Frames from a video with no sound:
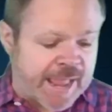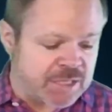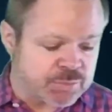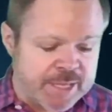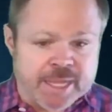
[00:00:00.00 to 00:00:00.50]

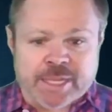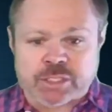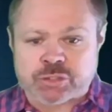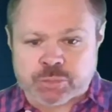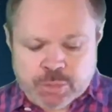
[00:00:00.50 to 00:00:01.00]
as we get
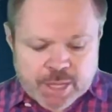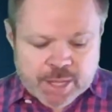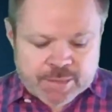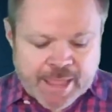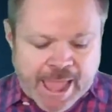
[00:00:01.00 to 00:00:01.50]
into
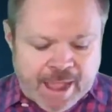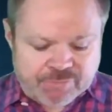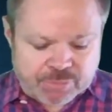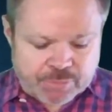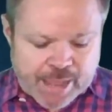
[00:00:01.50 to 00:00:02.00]
the
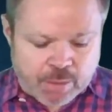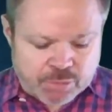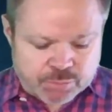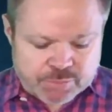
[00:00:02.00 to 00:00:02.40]
afternoon hours.